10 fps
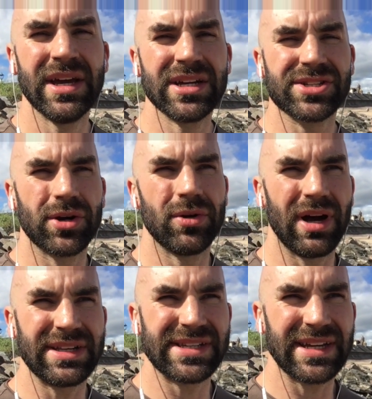So
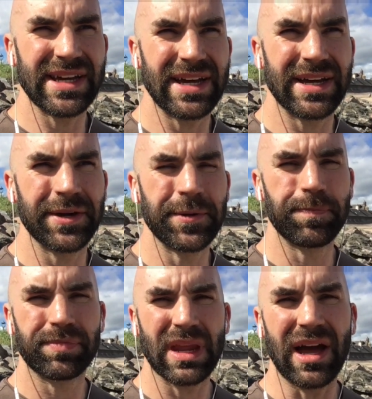I did a,
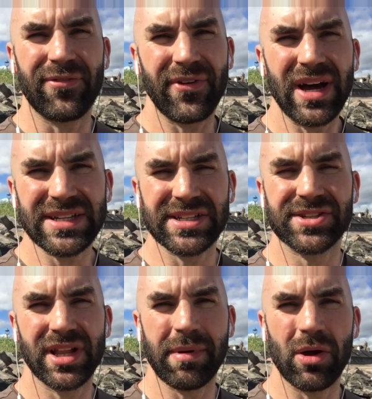a fast
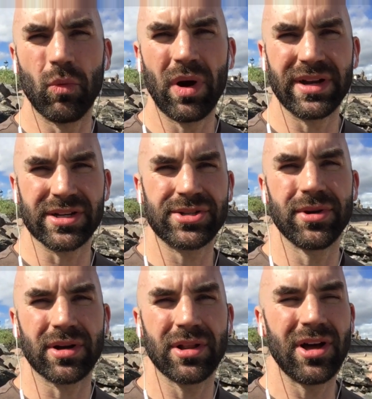until about one or two
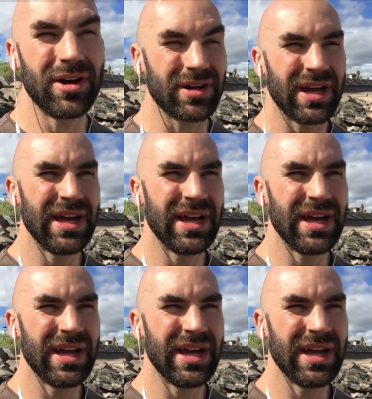o'clock,